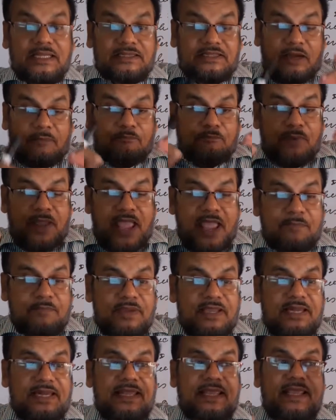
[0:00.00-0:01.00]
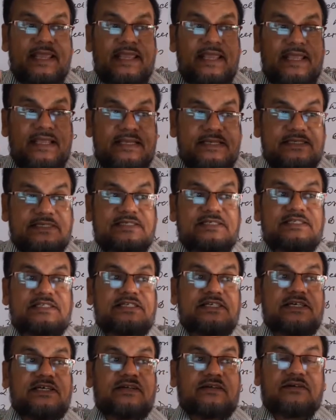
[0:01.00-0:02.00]
The family is
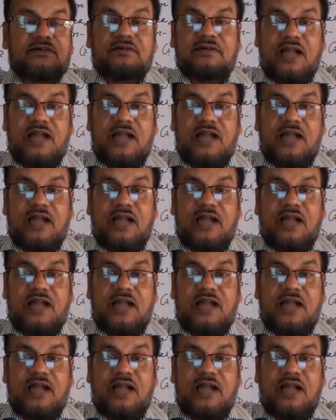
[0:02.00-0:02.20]
a